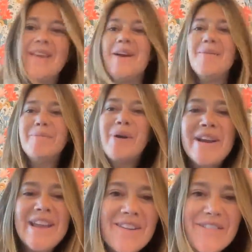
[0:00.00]

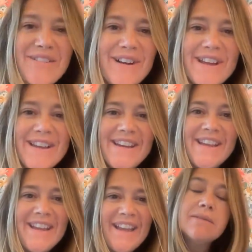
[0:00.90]
Morning, everyone.
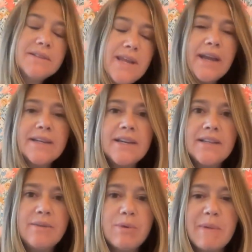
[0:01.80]

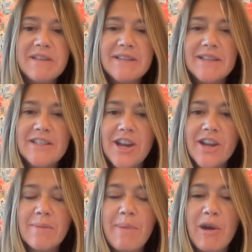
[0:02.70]
Technically, we're basically talking
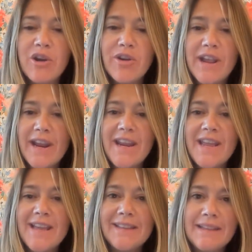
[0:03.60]
about creating
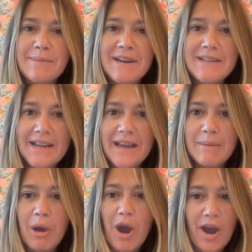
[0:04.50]
a limited
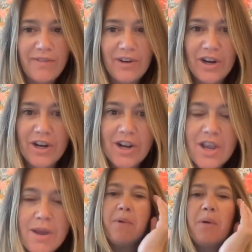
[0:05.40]
time offer.
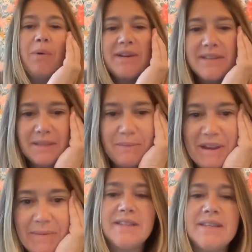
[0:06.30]
What does this
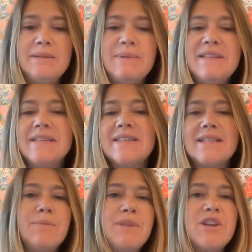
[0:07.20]
mean? This means it's
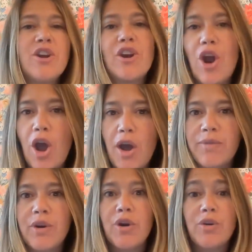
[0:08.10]
something you're going to
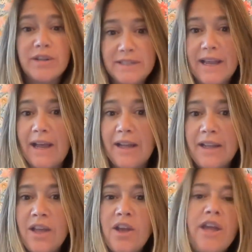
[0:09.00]
offer or sell
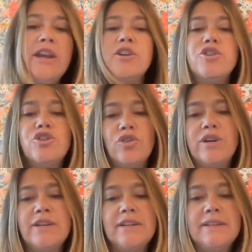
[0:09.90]
in a
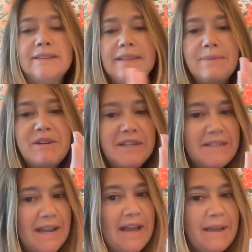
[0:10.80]
short, limited
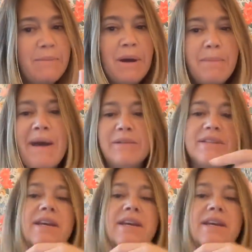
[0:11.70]
time amount.